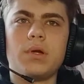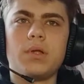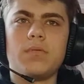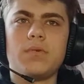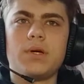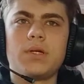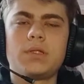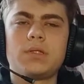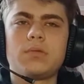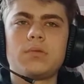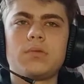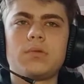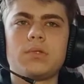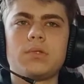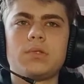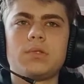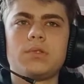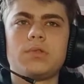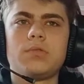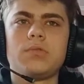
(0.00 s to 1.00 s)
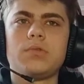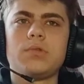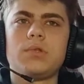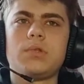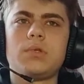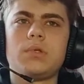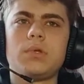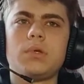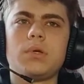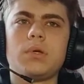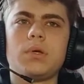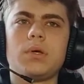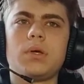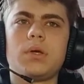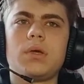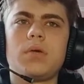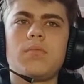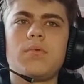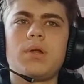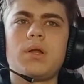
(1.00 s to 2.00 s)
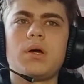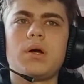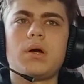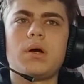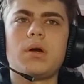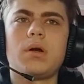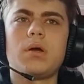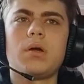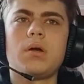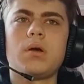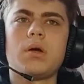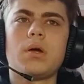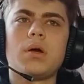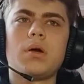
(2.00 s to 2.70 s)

Investors should uh, keep an eye